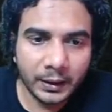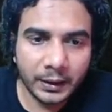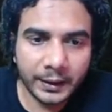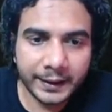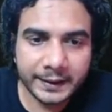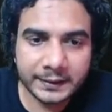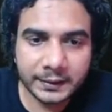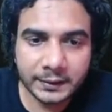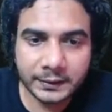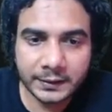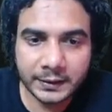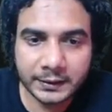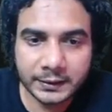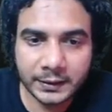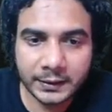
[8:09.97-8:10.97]
X is
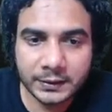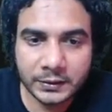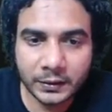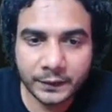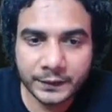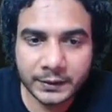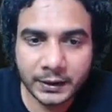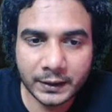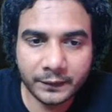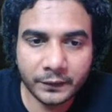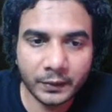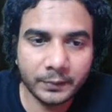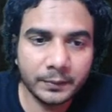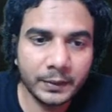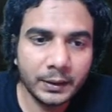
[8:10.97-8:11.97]
distance of Z
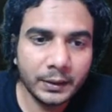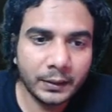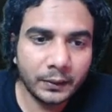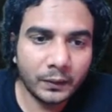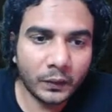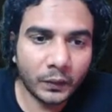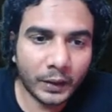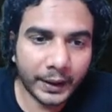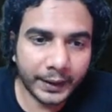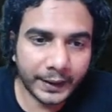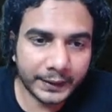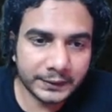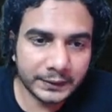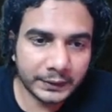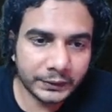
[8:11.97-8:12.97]
from Y
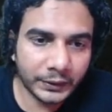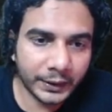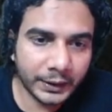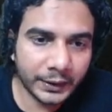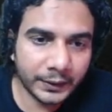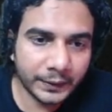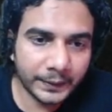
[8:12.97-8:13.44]
axis, right?